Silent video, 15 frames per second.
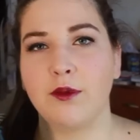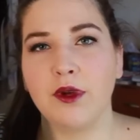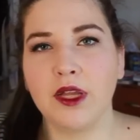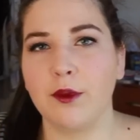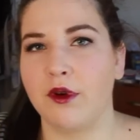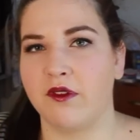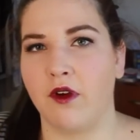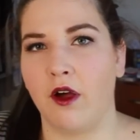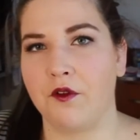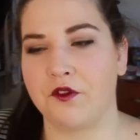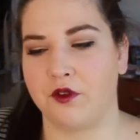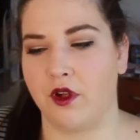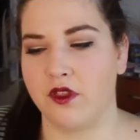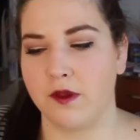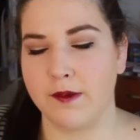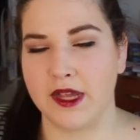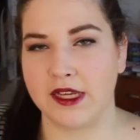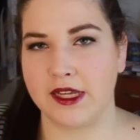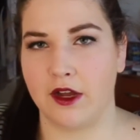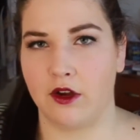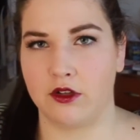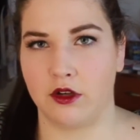It really revolves around the
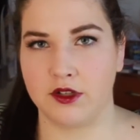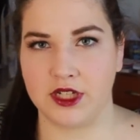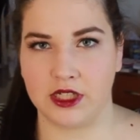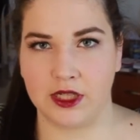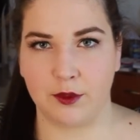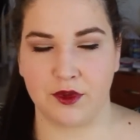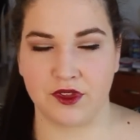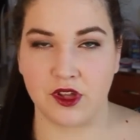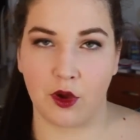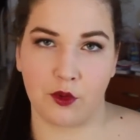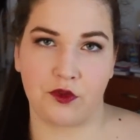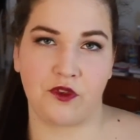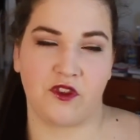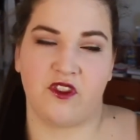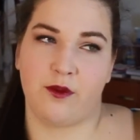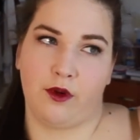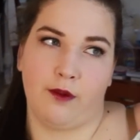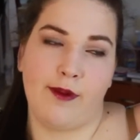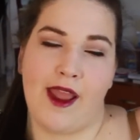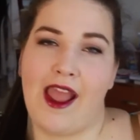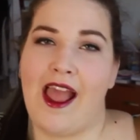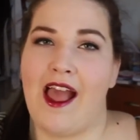main character dealing with ghosts from her
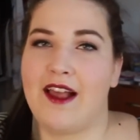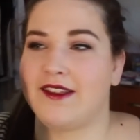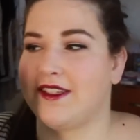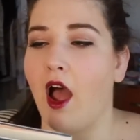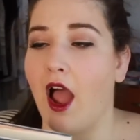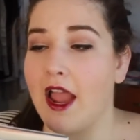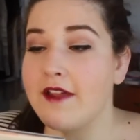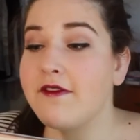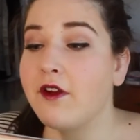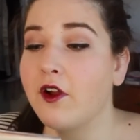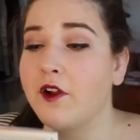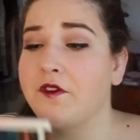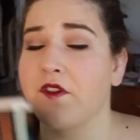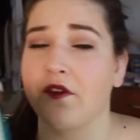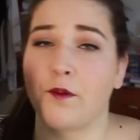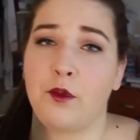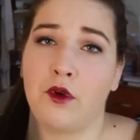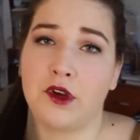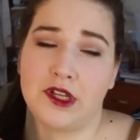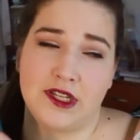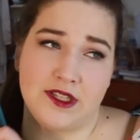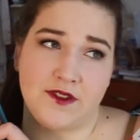past. I've heard this
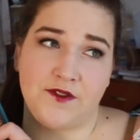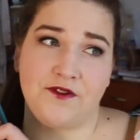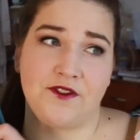book is